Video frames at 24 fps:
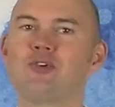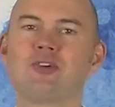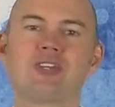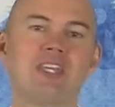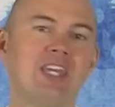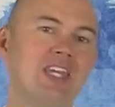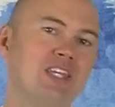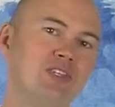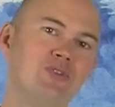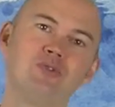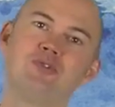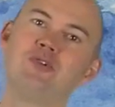
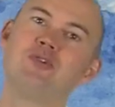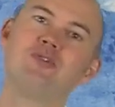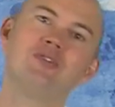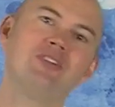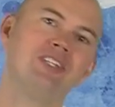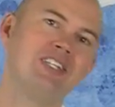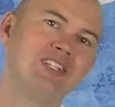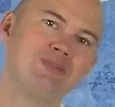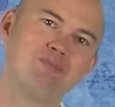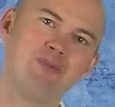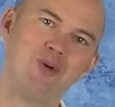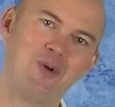okay, you don't
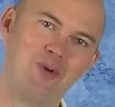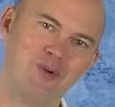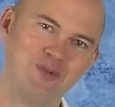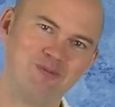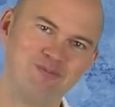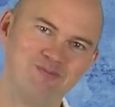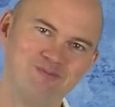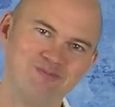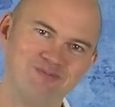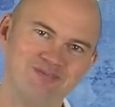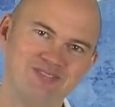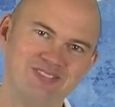need more."
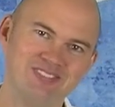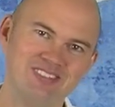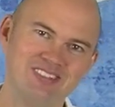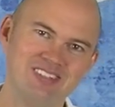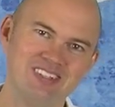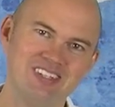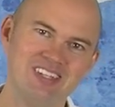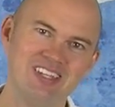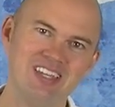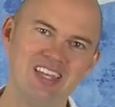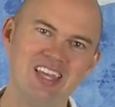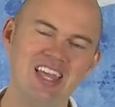
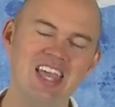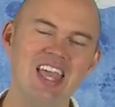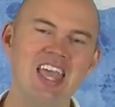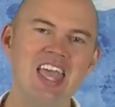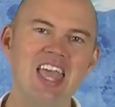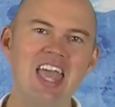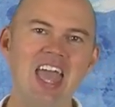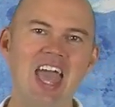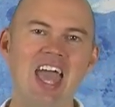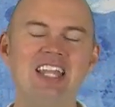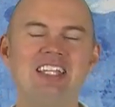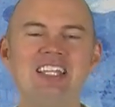
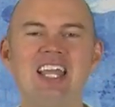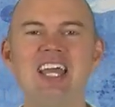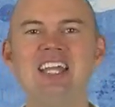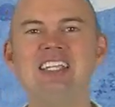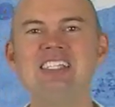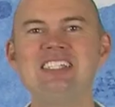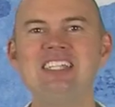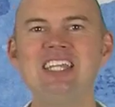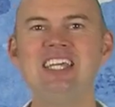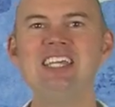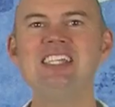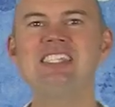
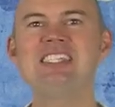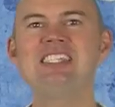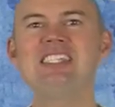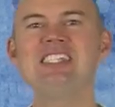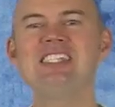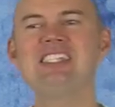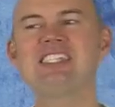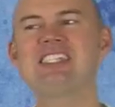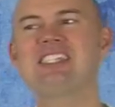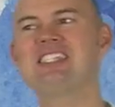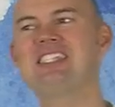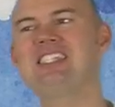And this
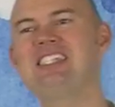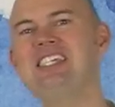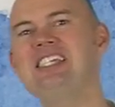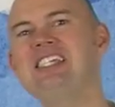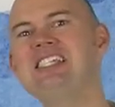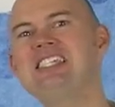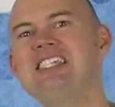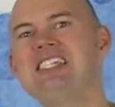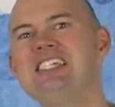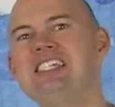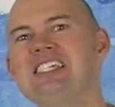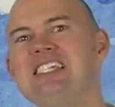
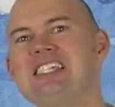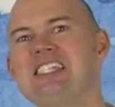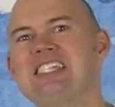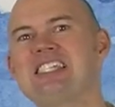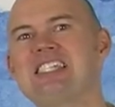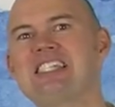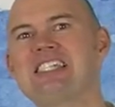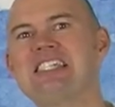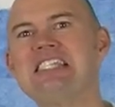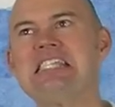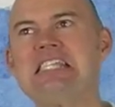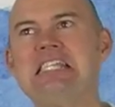is
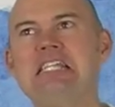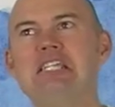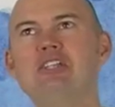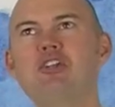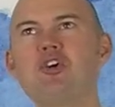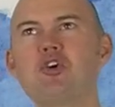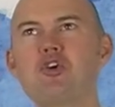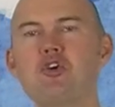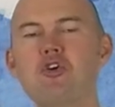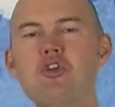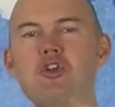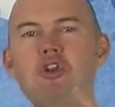
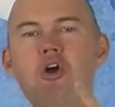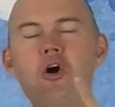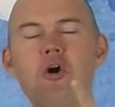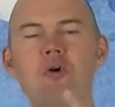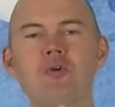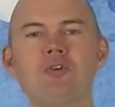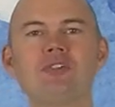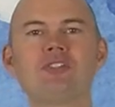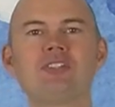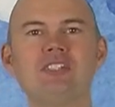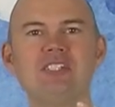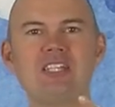
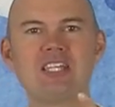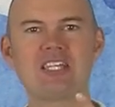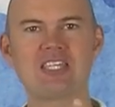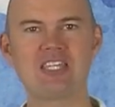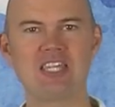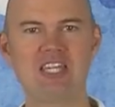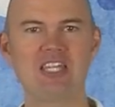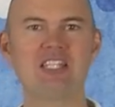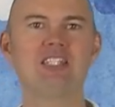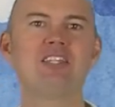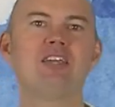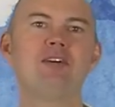closing the
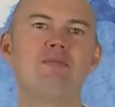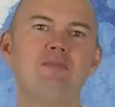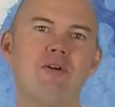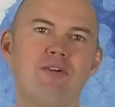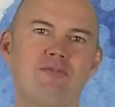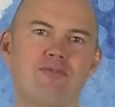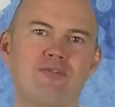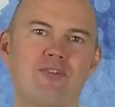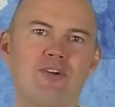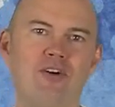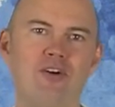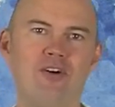kingdom
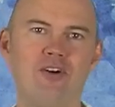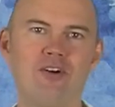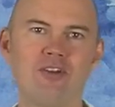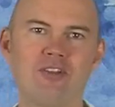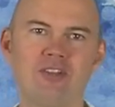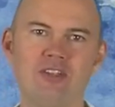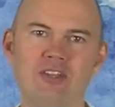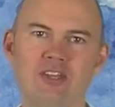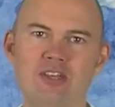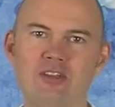of God